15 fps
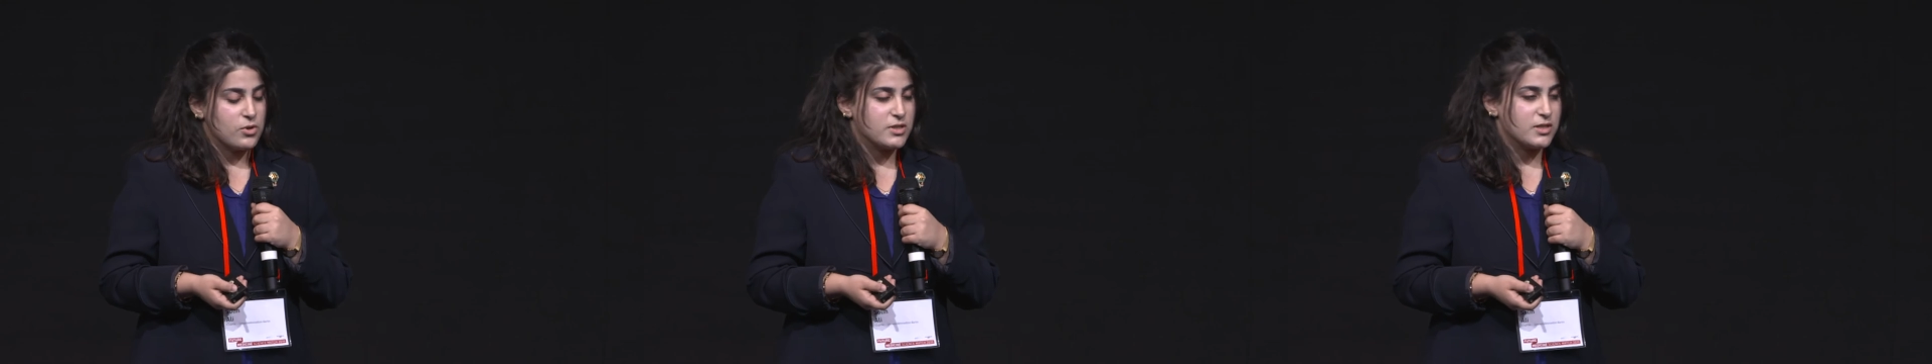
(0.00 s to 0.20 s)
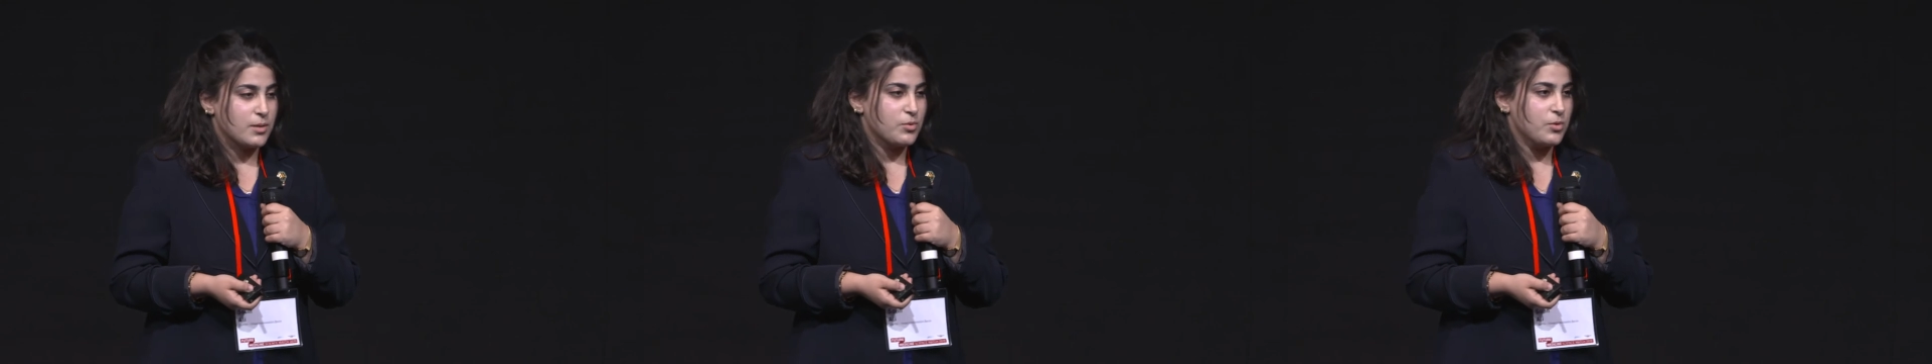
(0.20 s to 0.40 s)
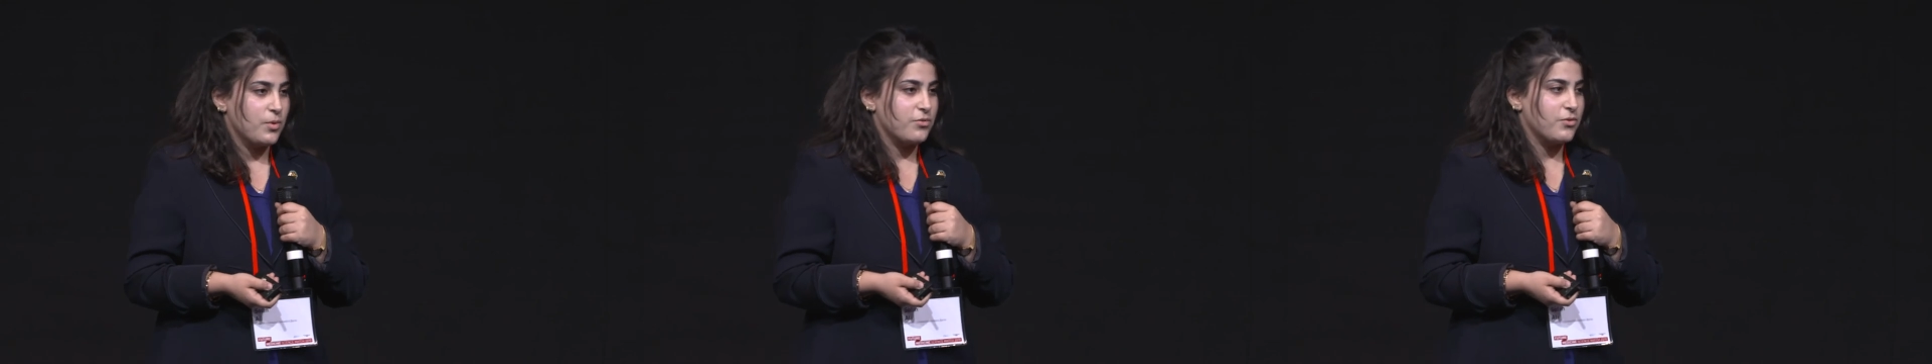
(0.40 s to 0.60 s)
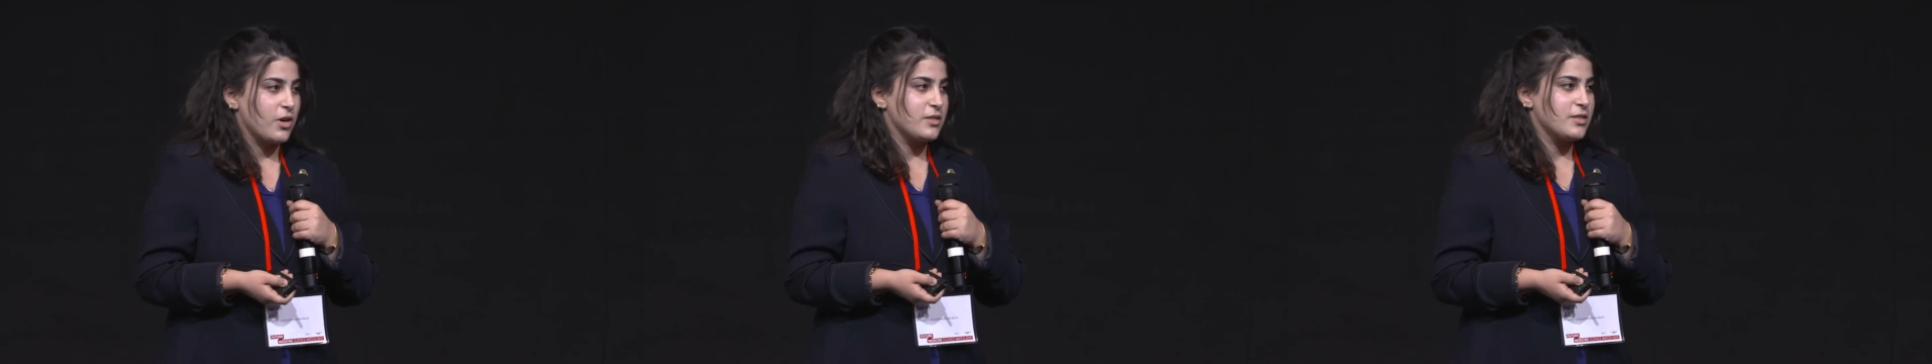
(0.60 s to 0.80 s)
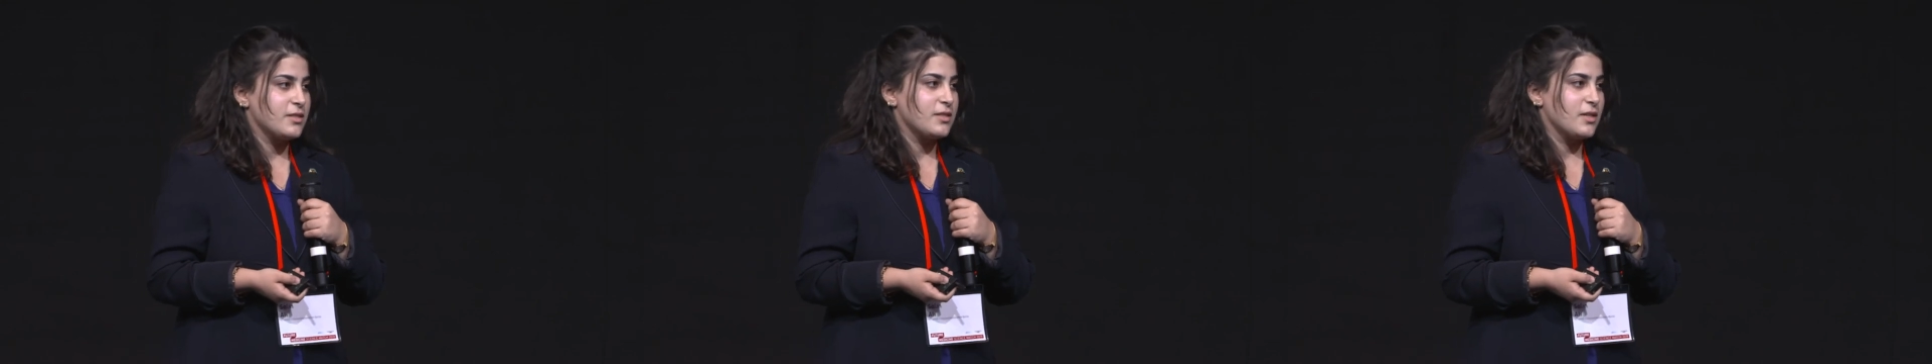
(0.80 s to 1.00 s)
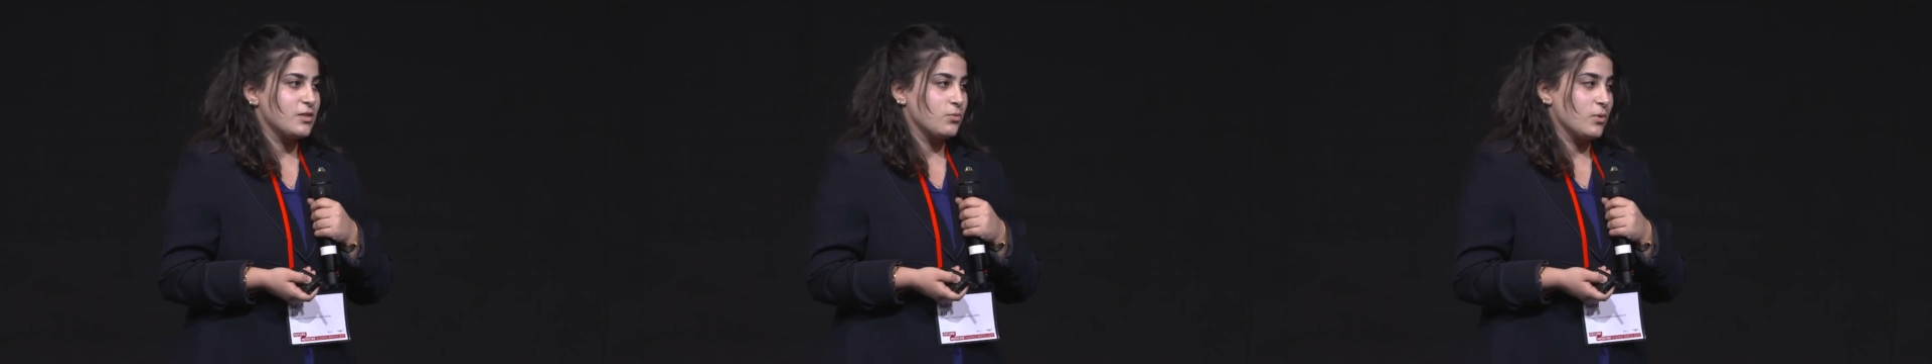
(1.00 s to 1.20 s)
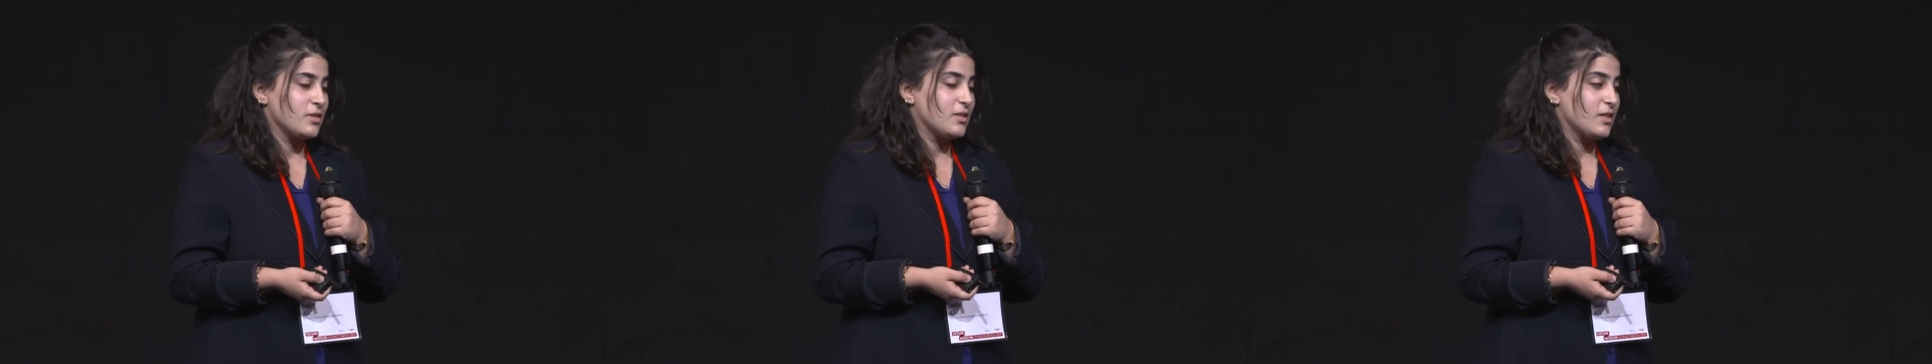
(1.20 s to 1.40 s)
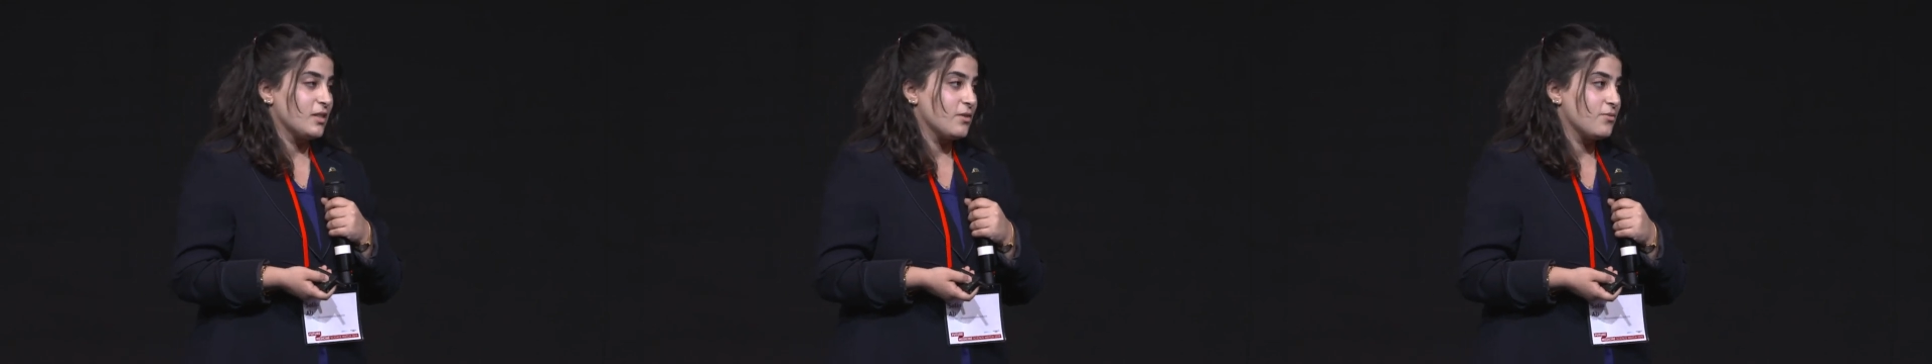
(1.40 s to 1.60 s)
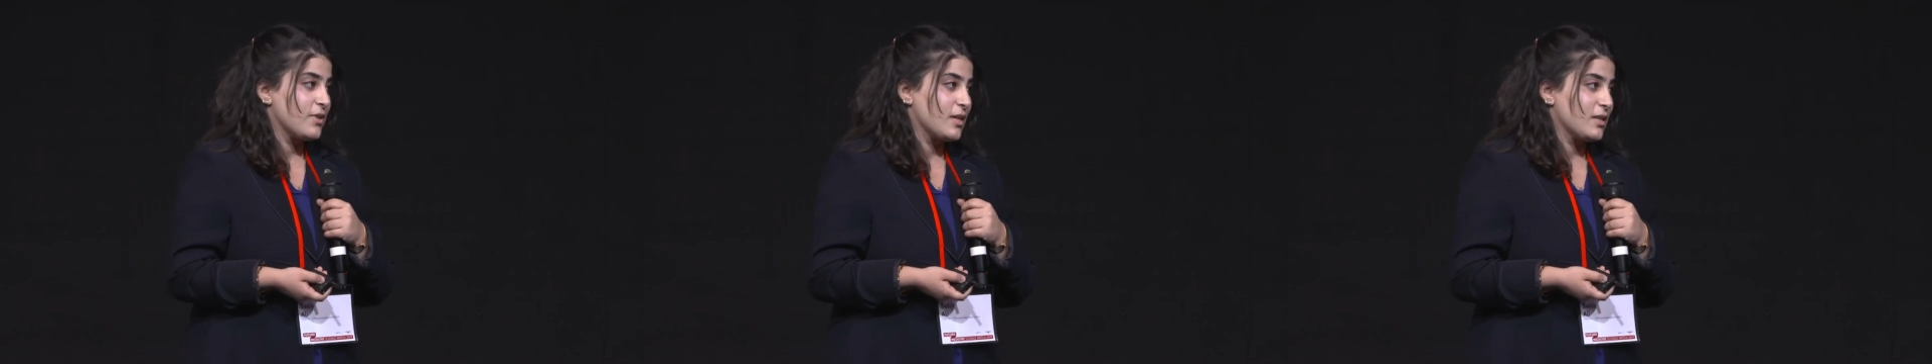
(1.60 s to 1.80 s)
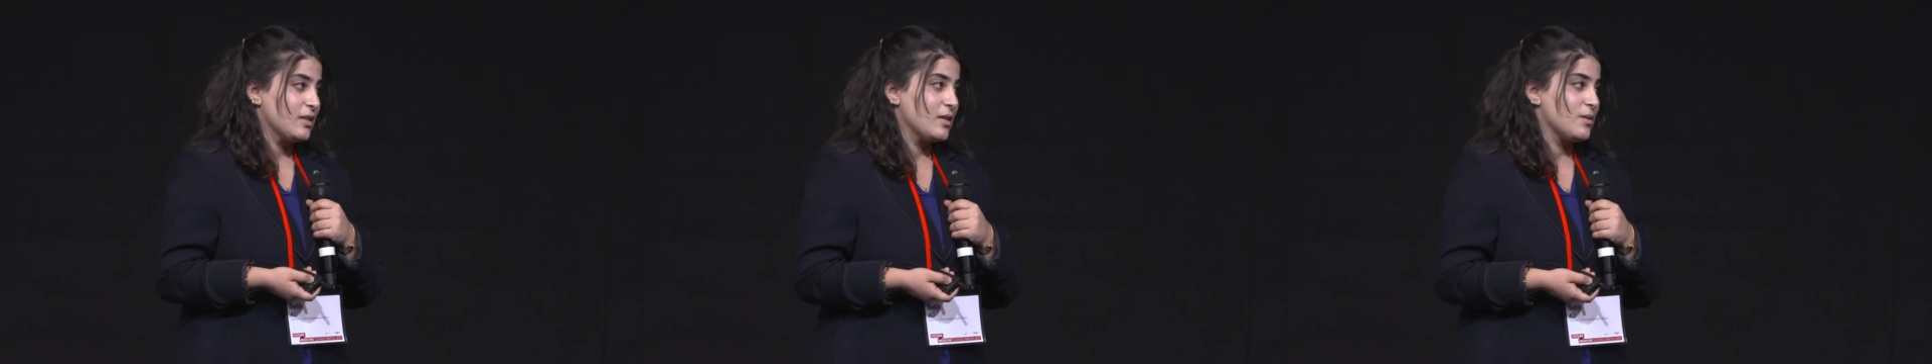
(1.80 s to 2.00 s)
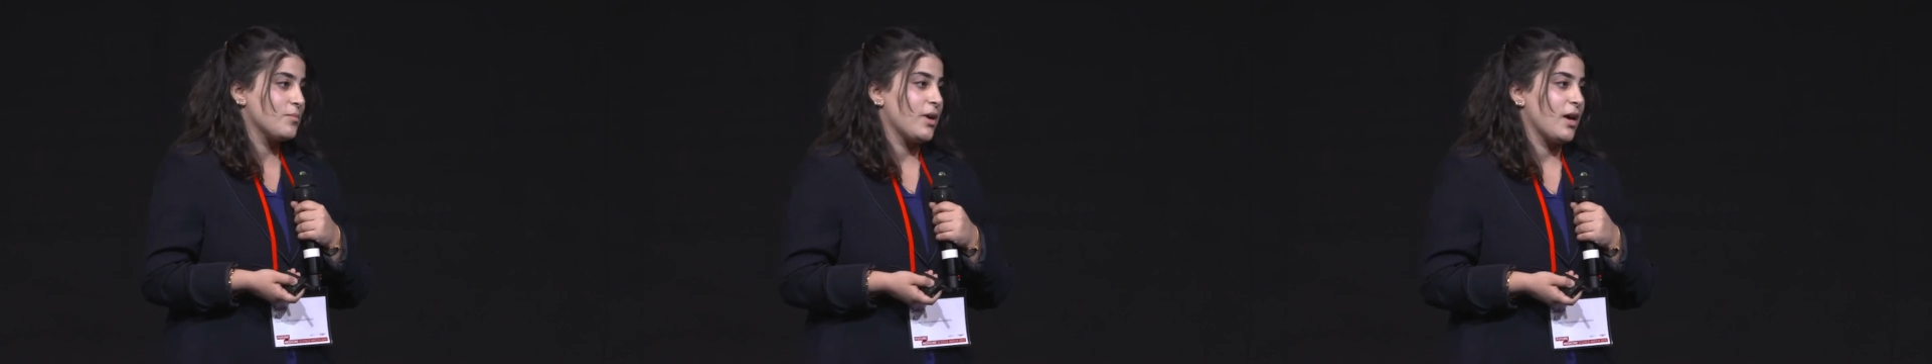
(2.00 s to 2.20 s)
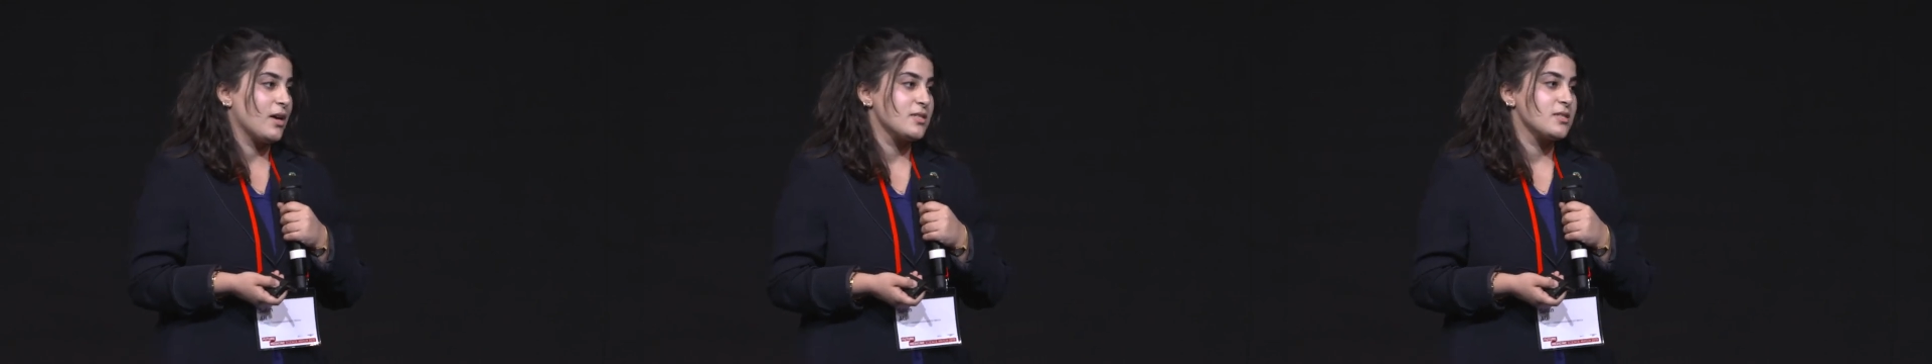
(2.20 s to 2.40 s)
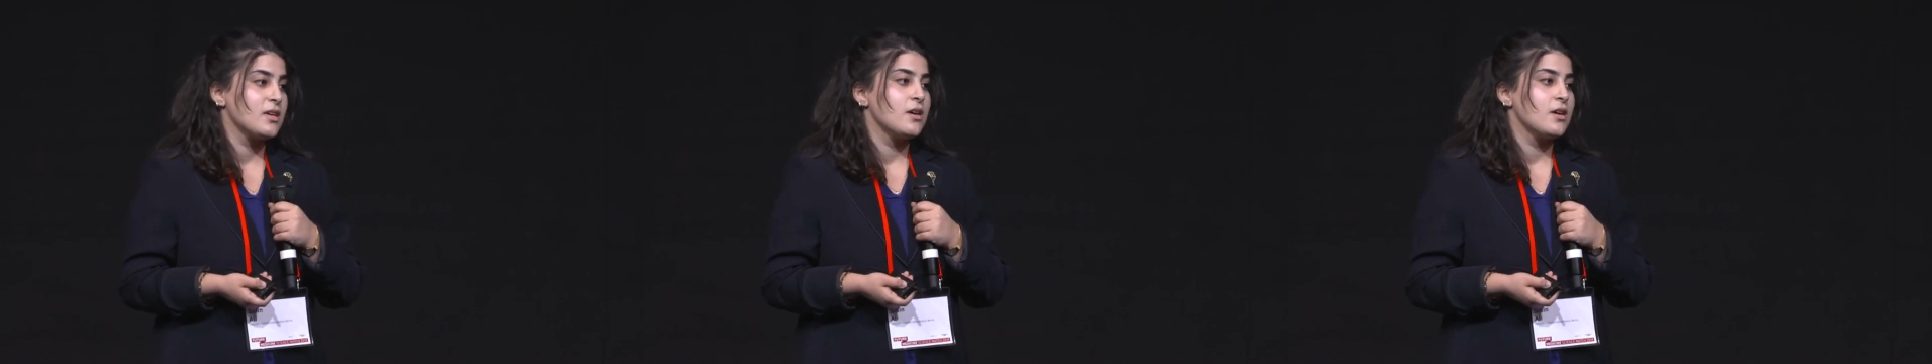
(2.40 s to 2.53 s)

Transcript: subgroup of CAR T cells was significantly impaired